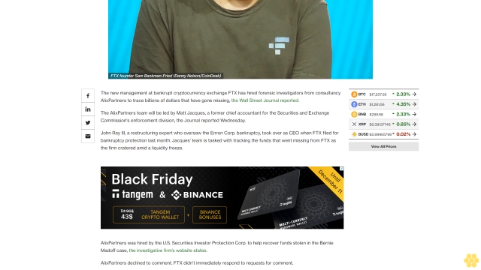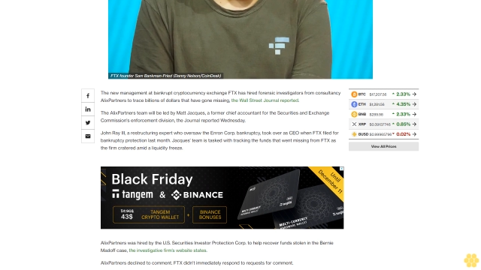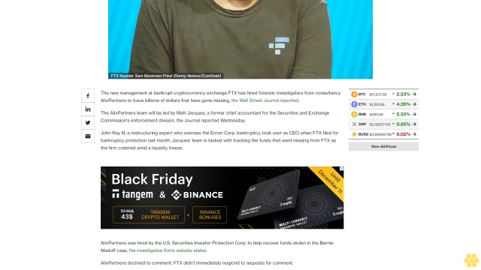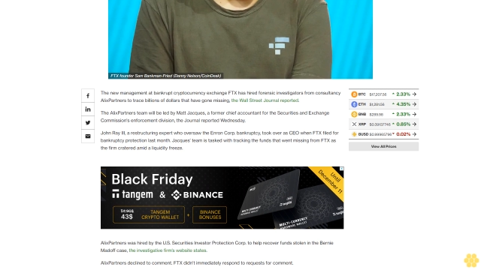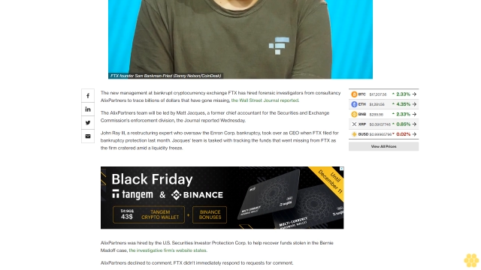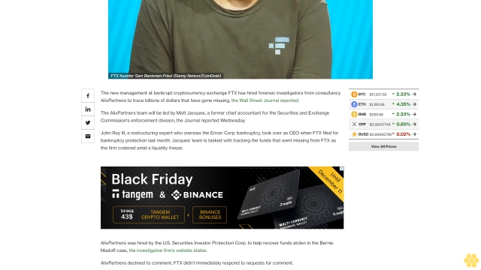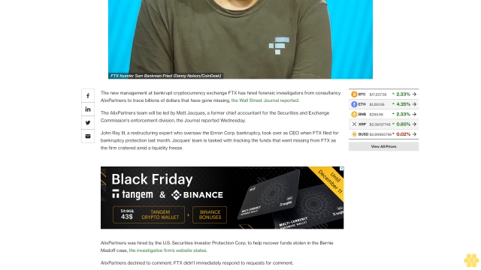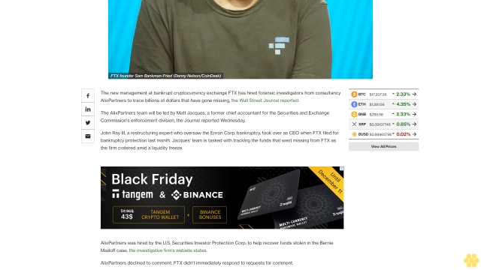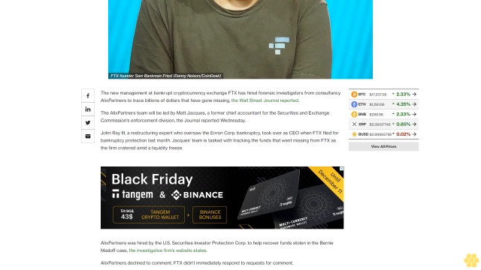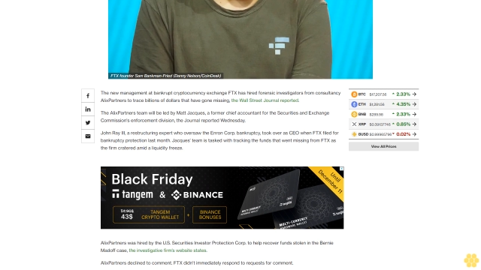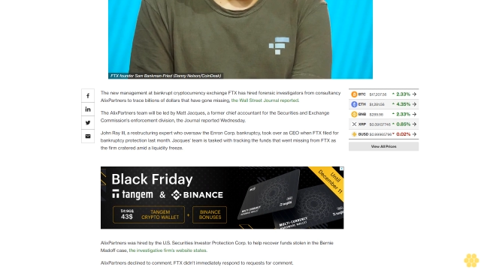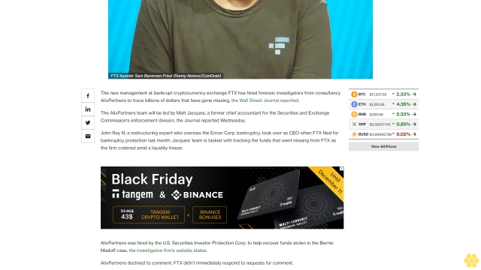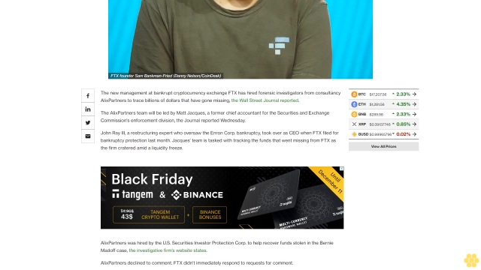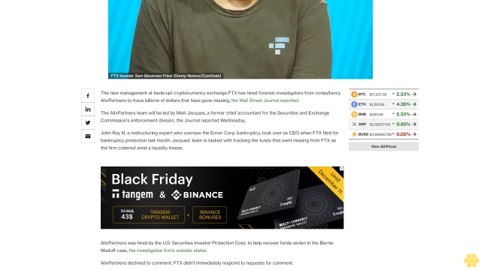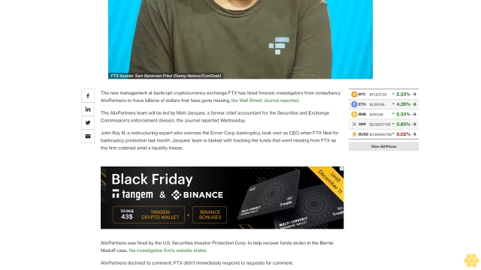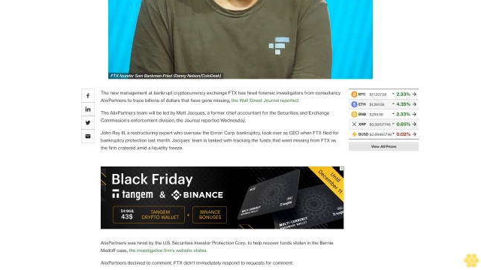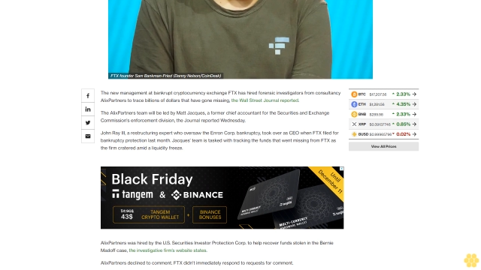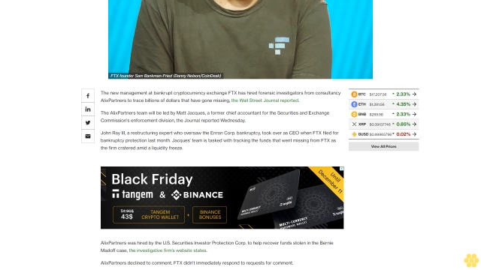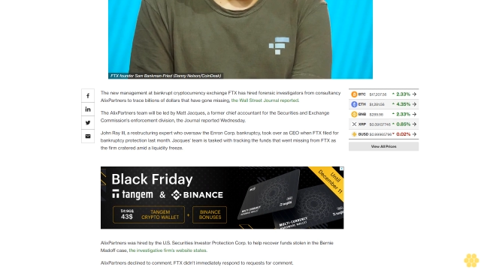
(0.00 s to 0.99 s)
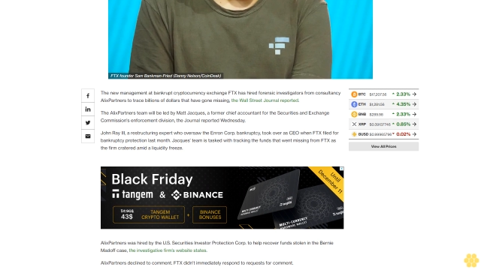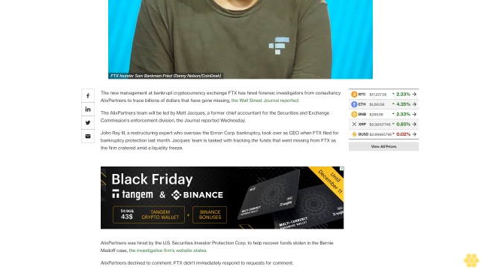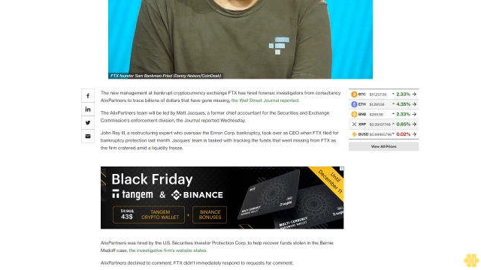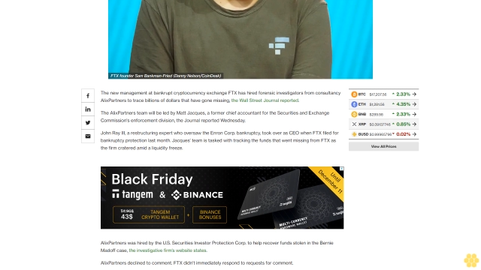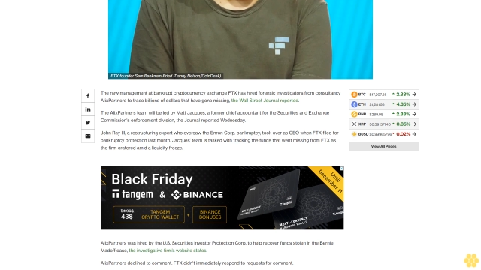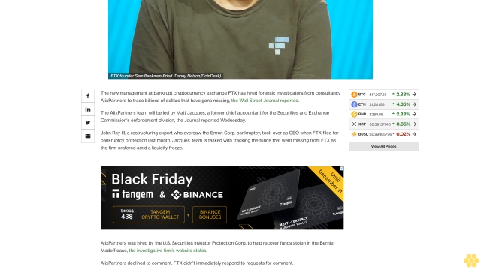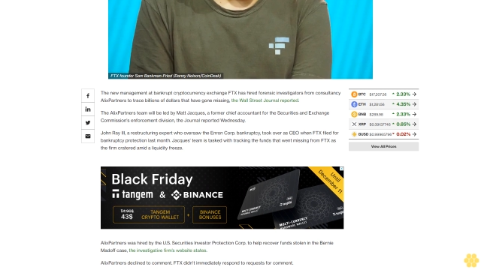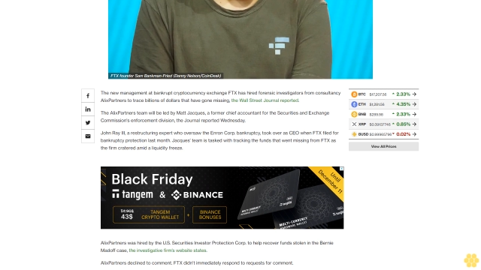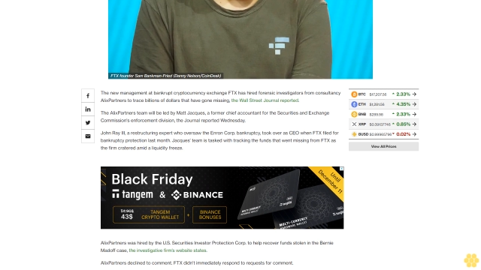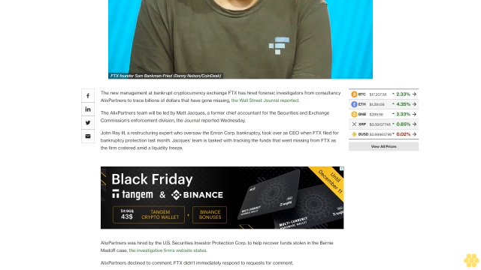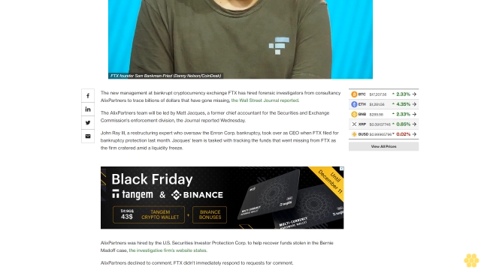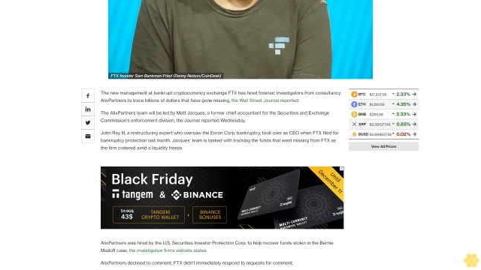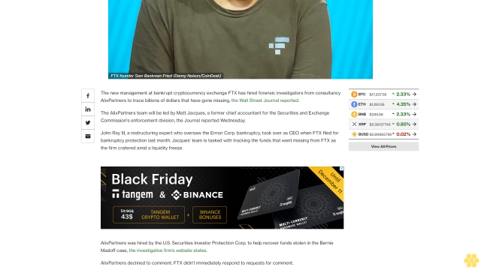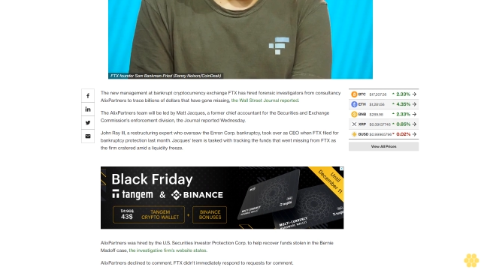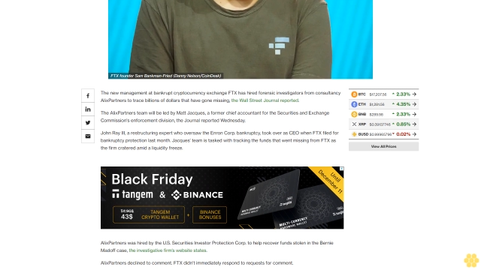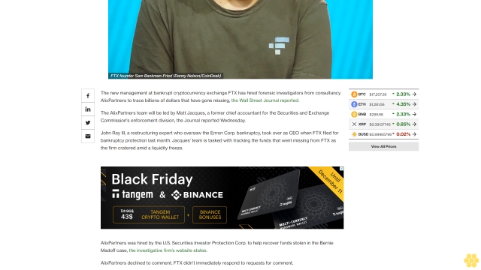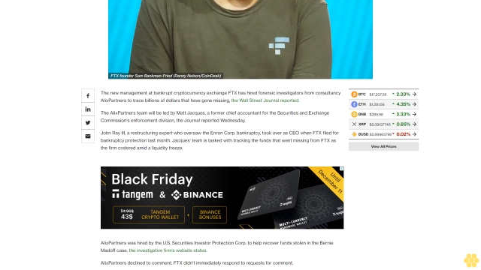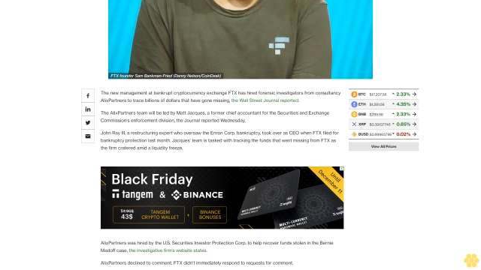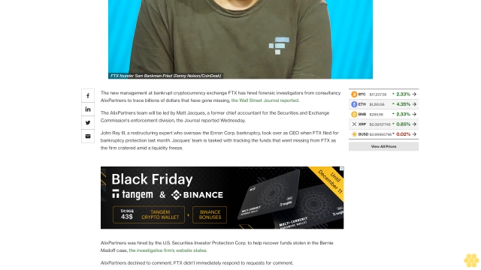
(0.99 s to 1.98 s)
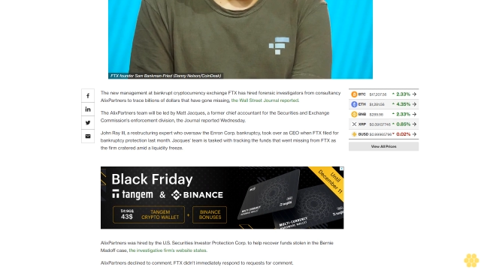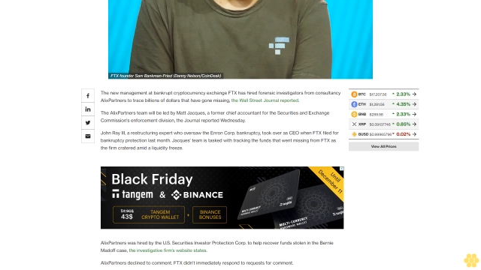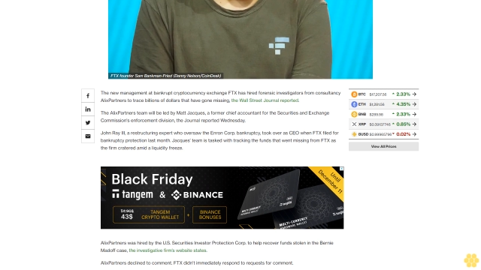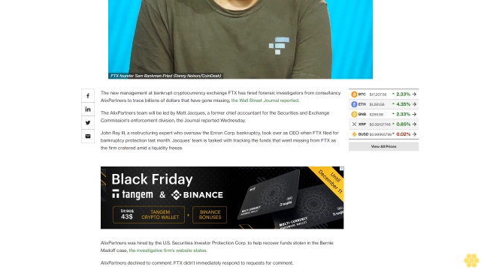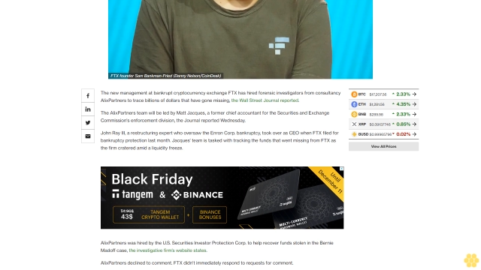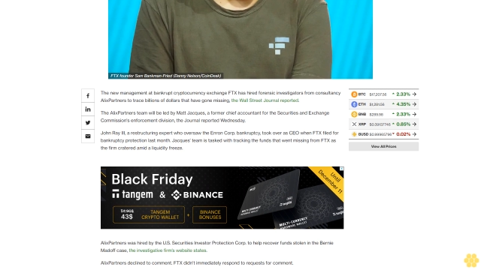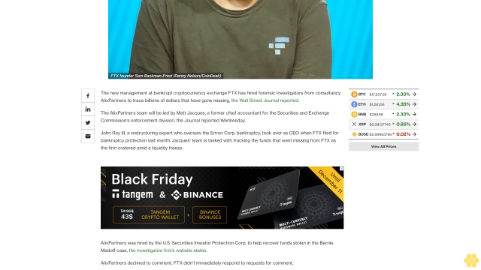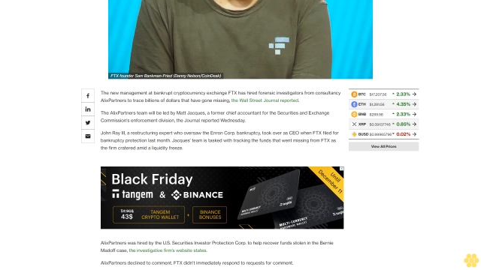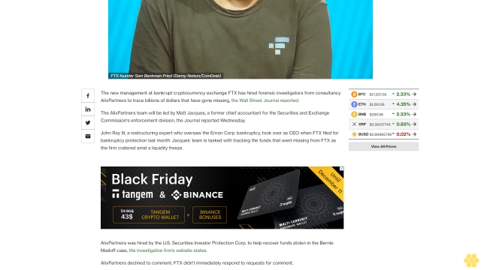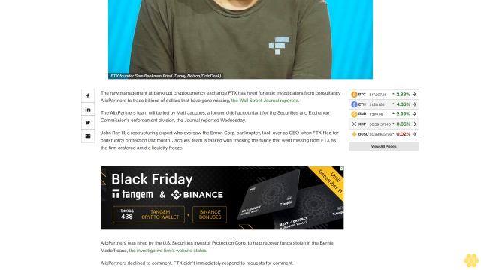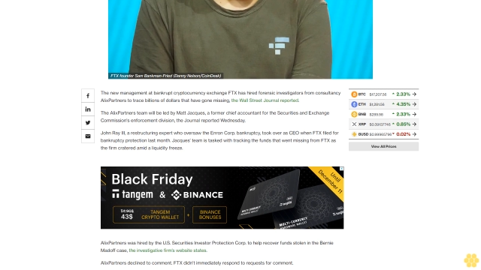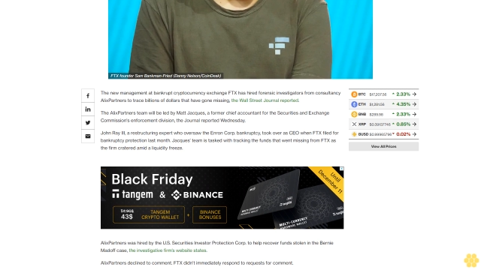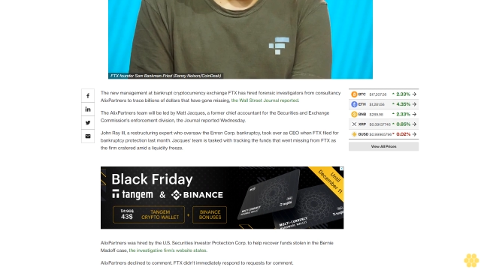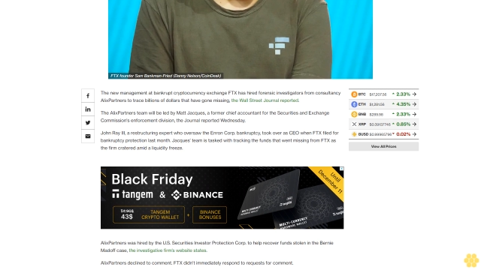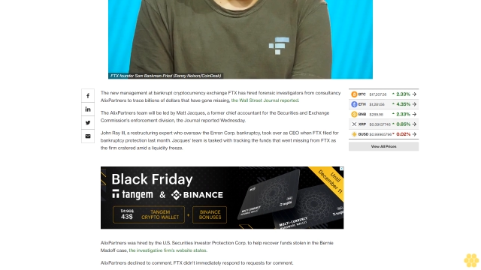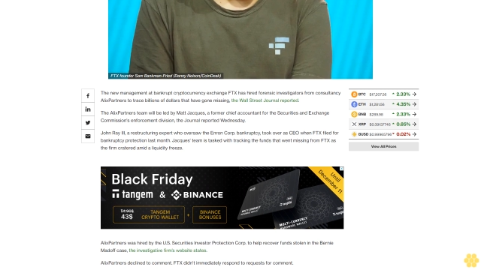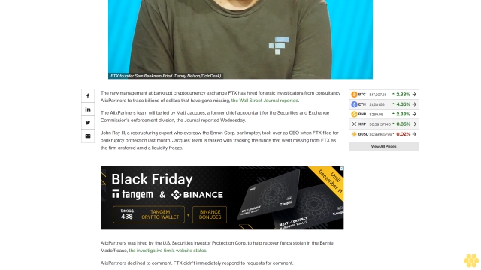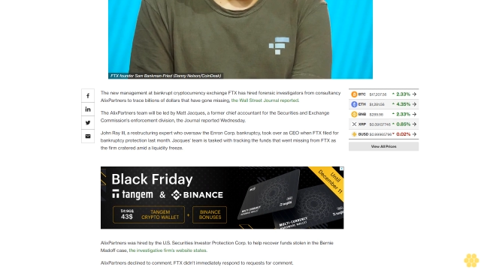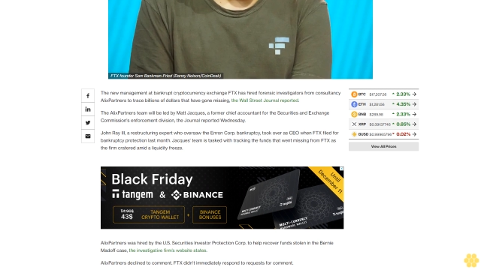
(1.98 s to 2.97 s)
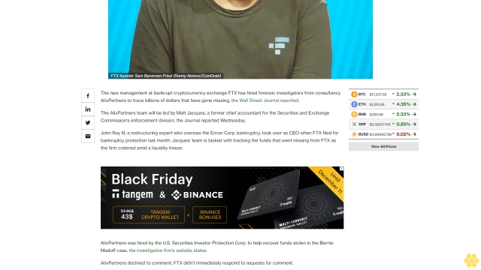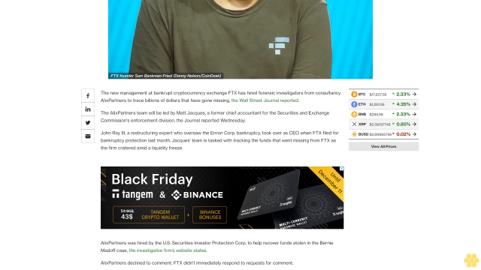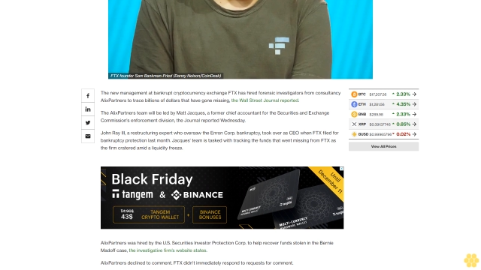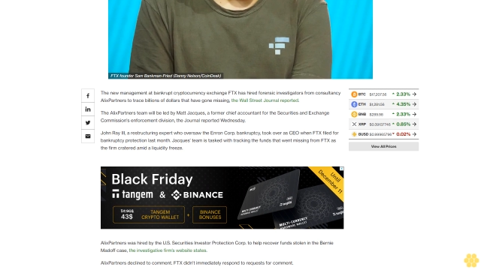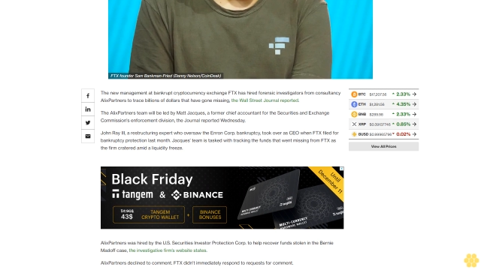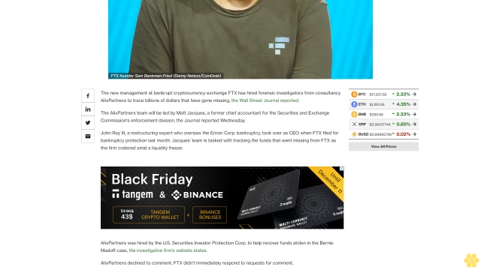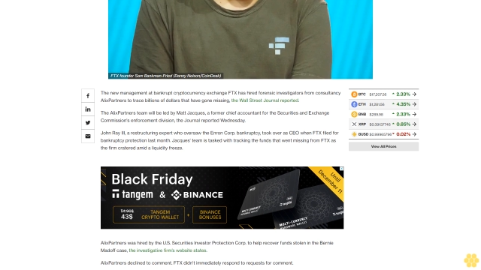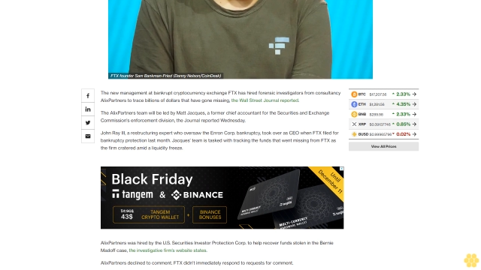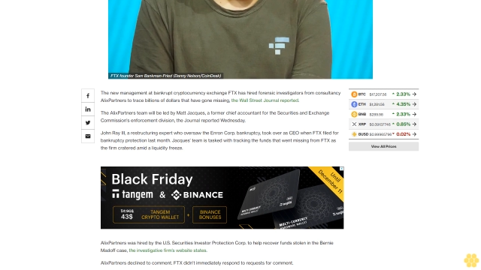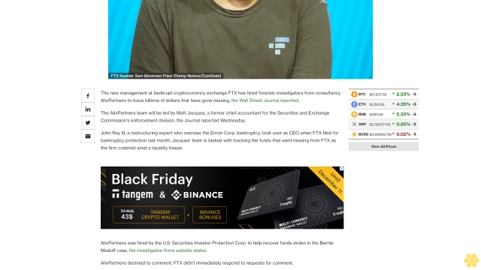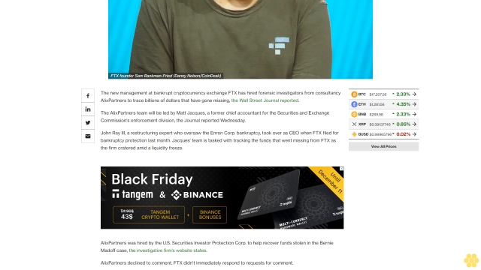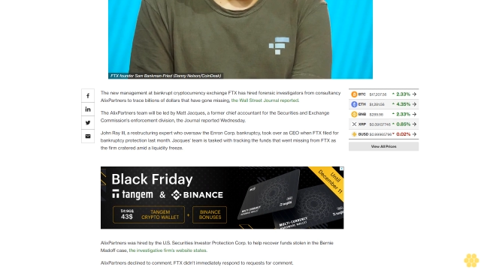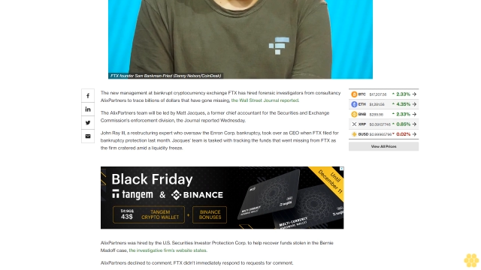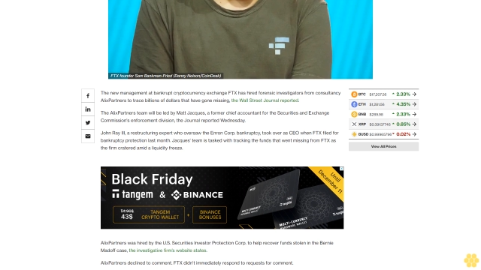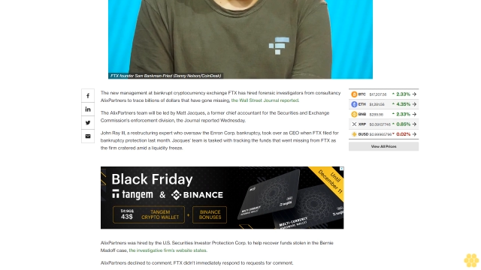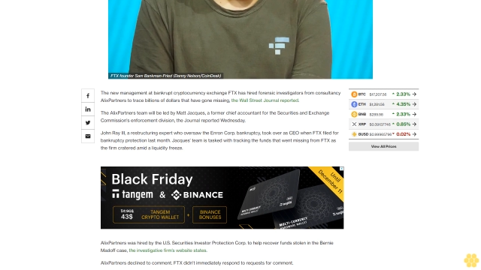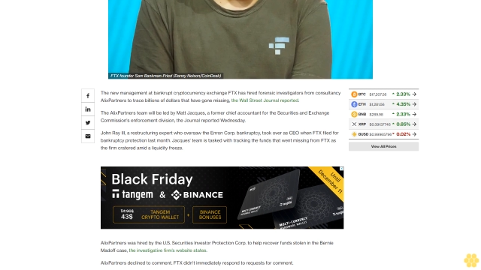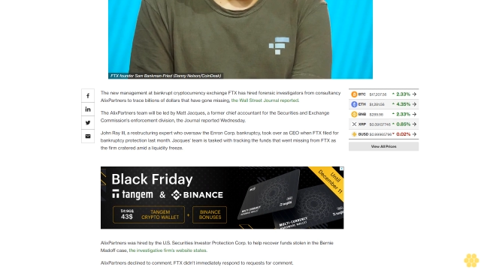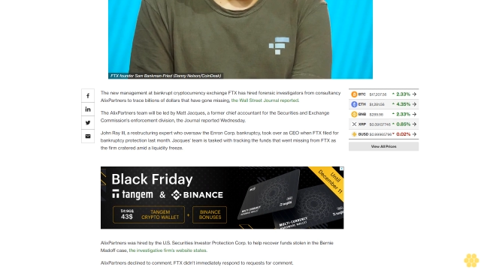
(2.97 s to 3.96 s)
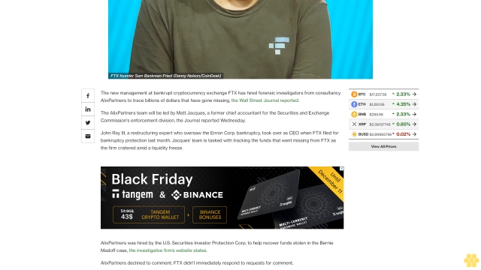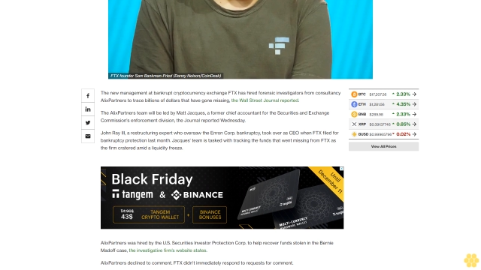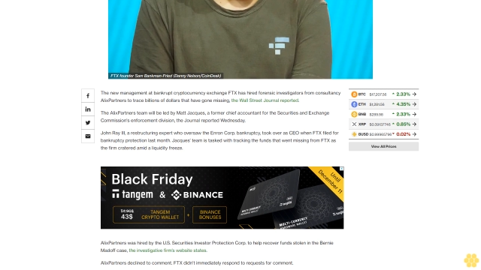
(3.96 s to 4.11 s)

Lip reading: [unreadable: no face in view]